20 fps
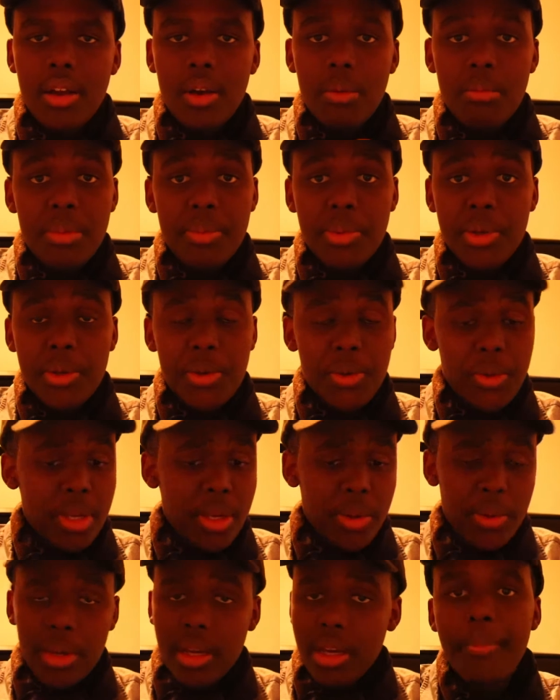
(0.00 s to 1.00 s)
Maybe you do
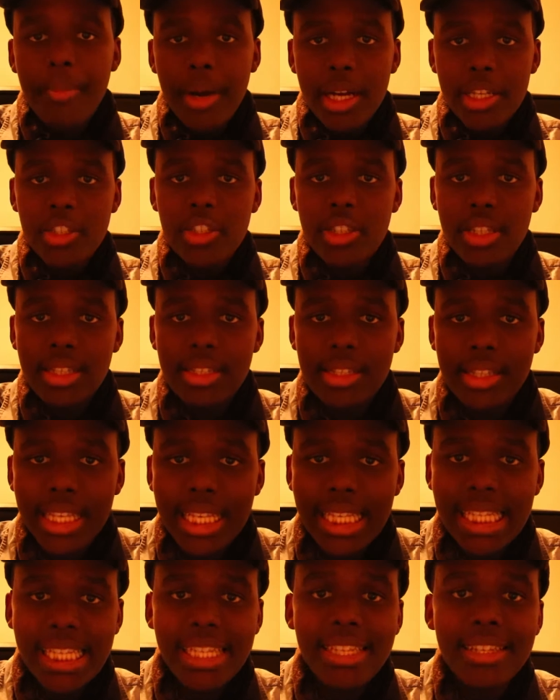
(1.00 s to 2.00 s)
anyway. Passion is
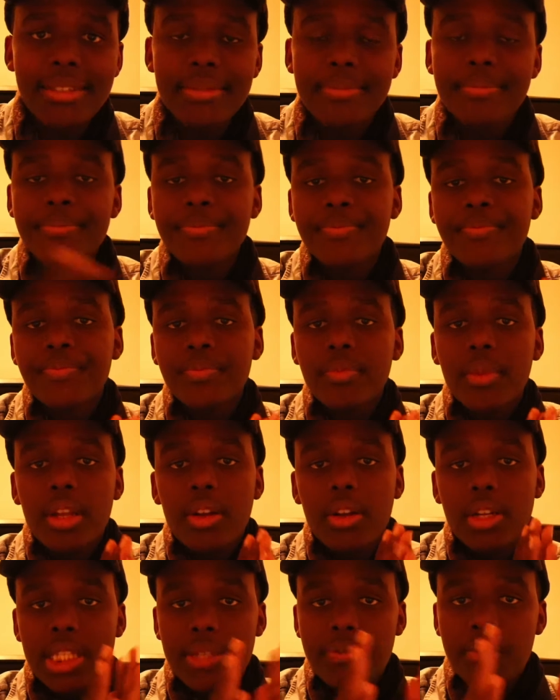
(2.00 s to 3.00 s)
key,
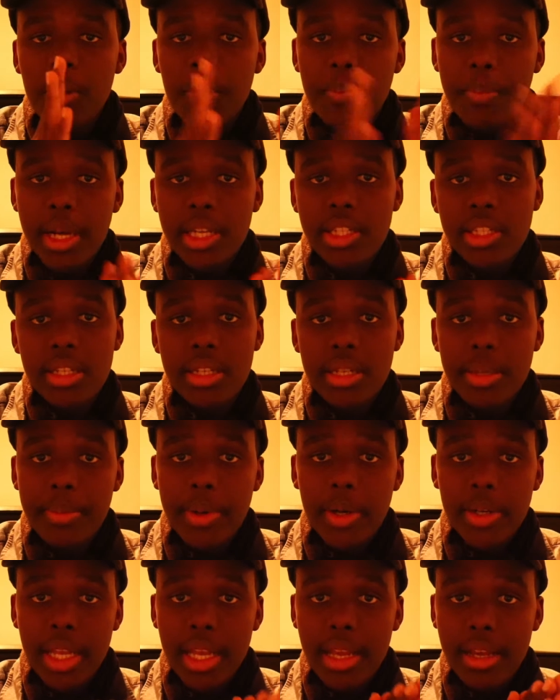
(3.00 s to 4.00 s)
because if you're passionate
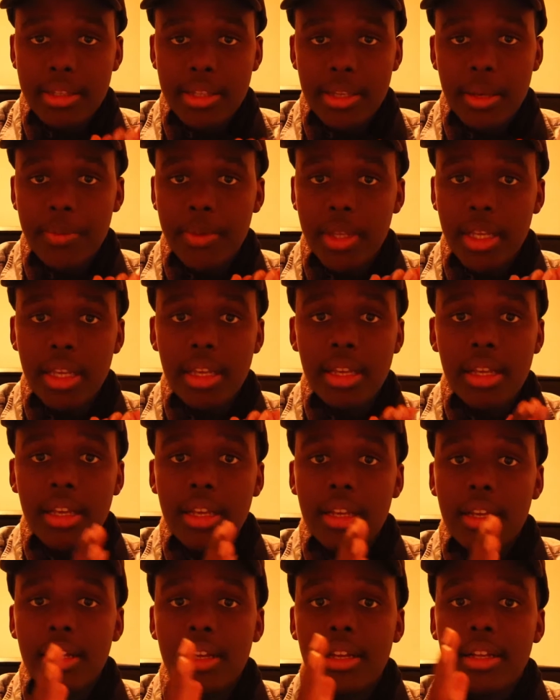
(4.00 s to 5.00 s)
about something,
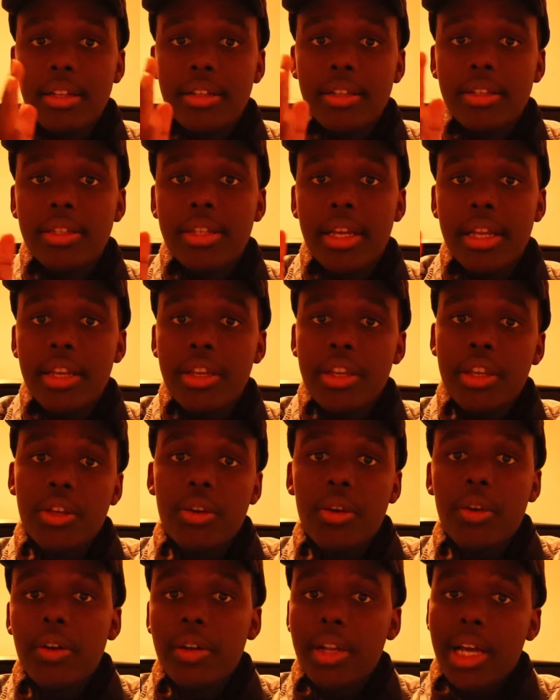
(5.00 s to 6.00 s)
then
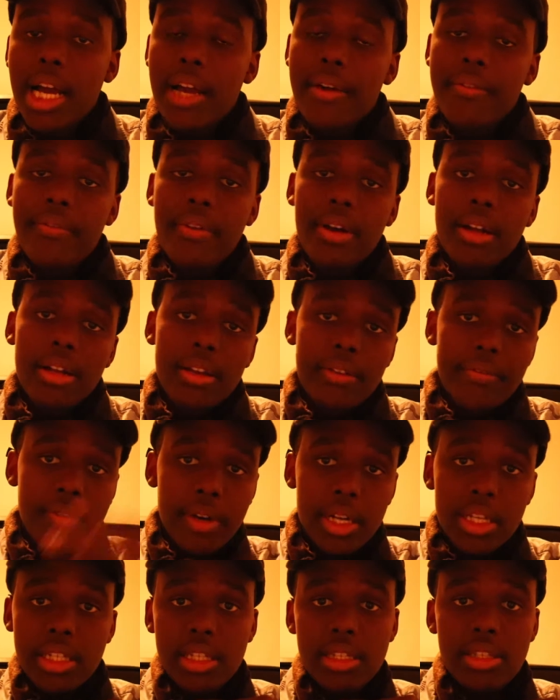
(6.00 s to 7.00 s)
you're gonna have an
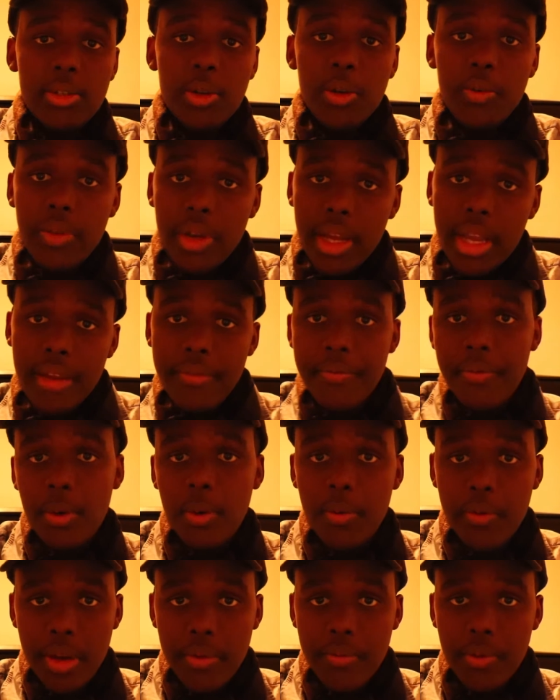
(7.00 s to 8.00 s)
advantage over
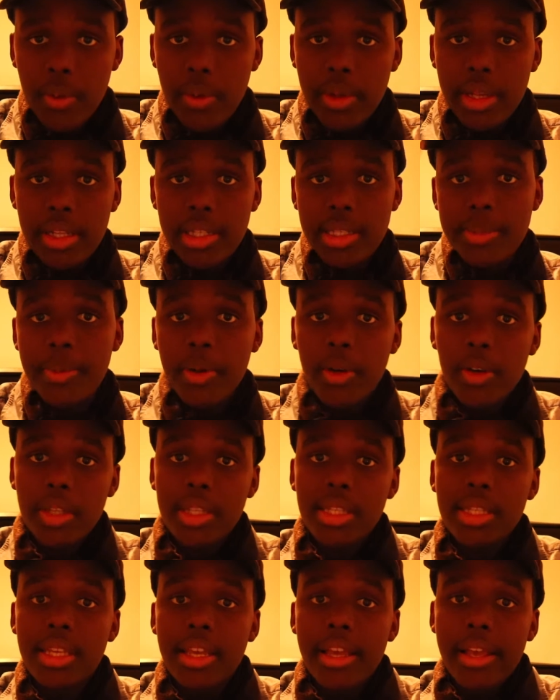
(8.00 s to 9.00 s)
everyone else,
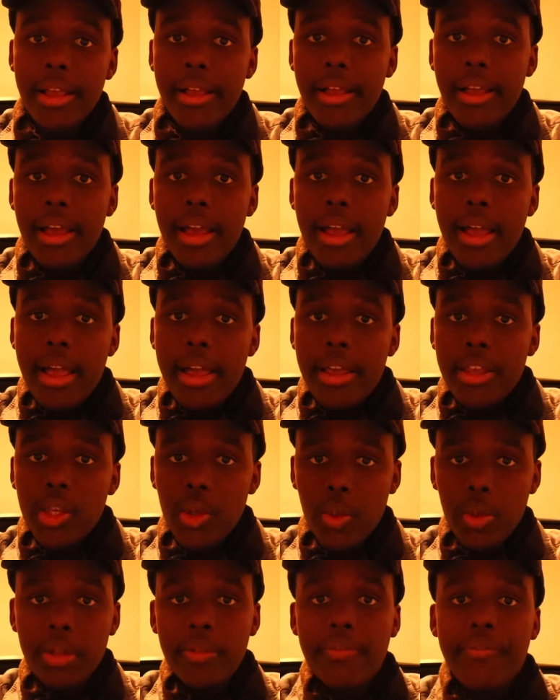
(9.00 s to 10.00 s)
because you
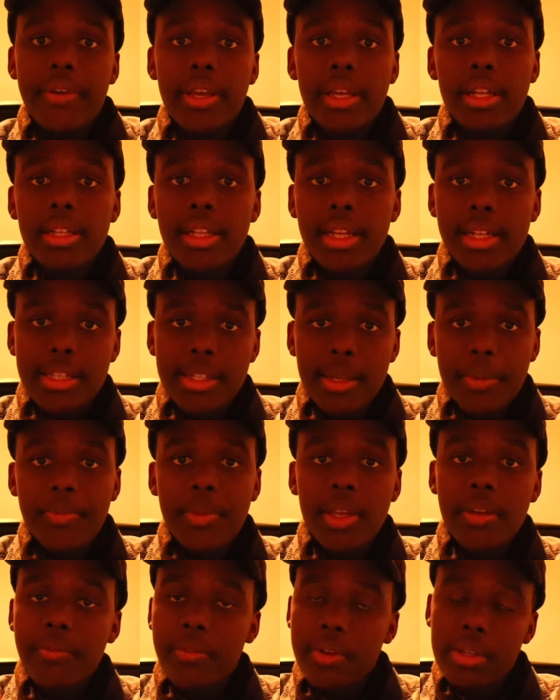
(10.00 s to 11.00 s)
will fail at
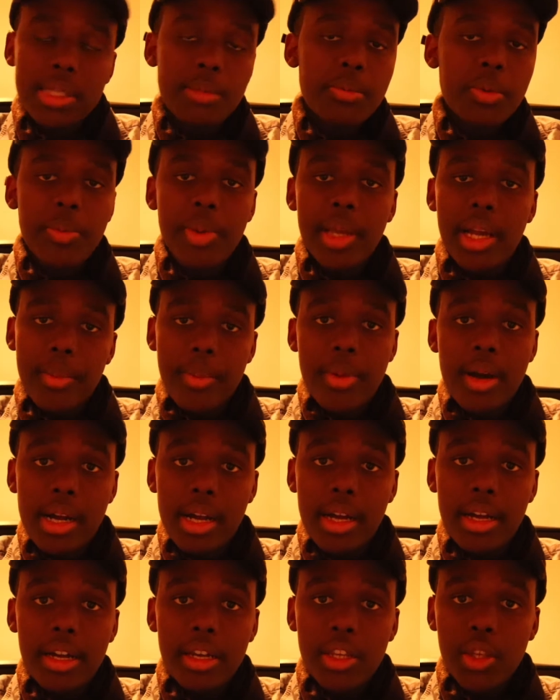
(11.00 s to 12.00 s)
something. For example, being a
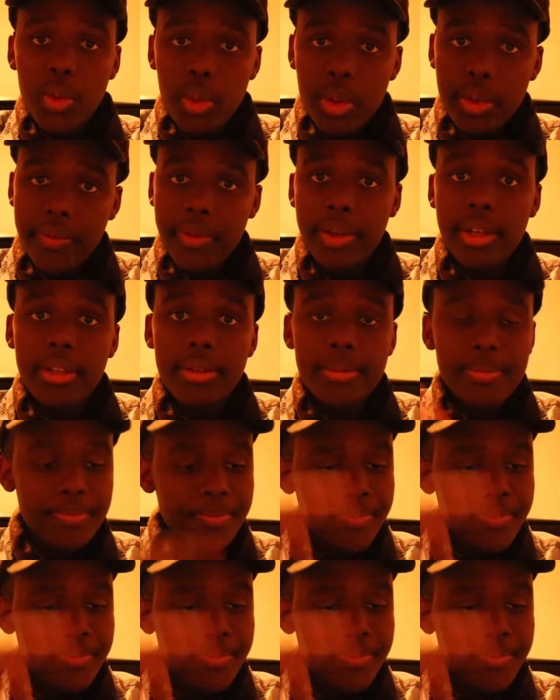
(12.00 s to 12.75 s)
mangaka, you will fail.